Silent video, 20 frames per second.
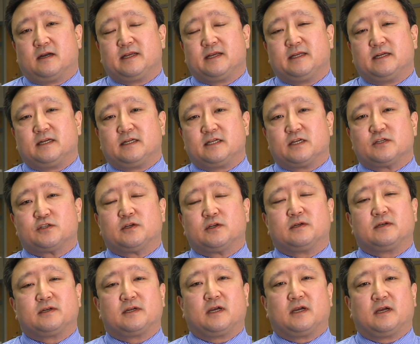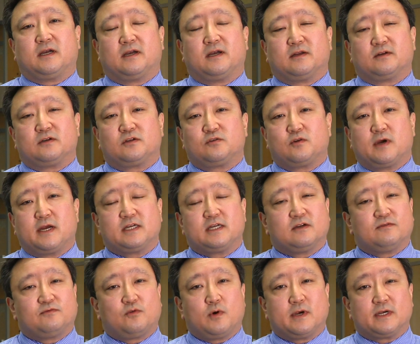in addition, trying
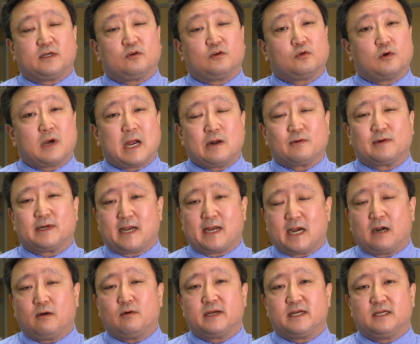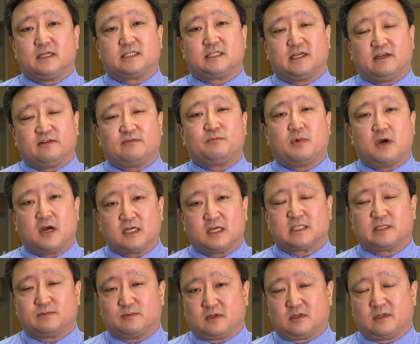to avoid crowded areas if
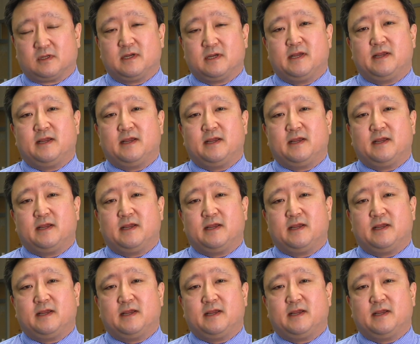possible.